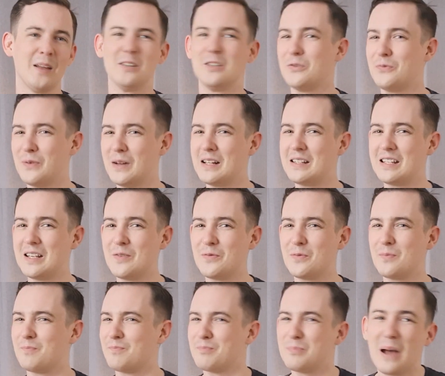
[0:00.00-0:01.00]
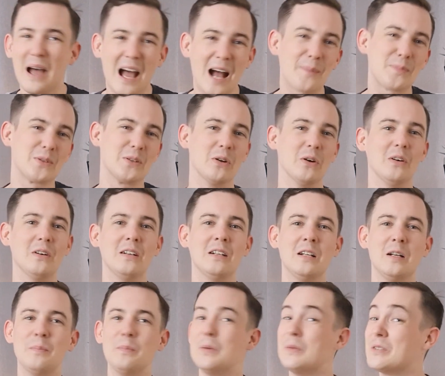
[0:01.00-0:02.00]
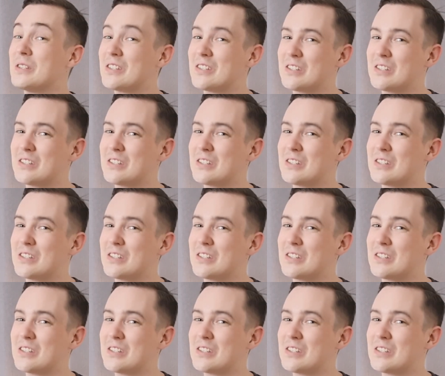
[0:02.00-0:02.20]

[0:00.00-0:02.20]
Definitive? Perhaps not, but